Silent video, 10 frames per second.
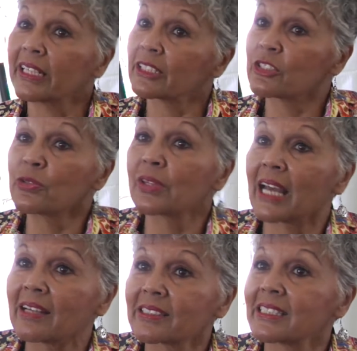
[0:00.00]
in
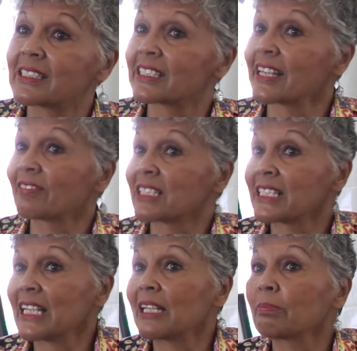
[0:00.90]

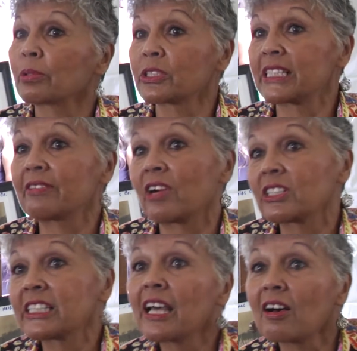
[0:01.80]
2017, perceive
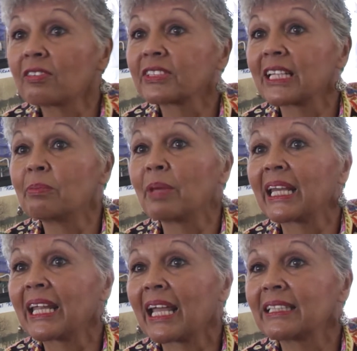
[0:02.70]
ourselves in many
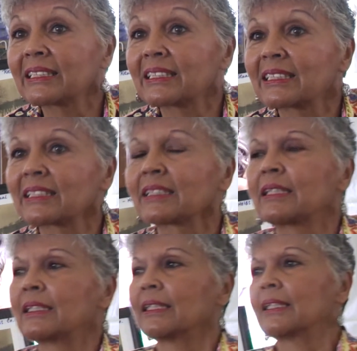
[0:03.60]
cases.
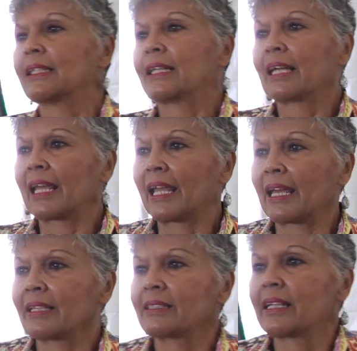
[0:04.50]

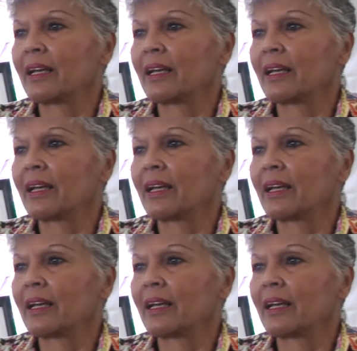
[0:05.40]
And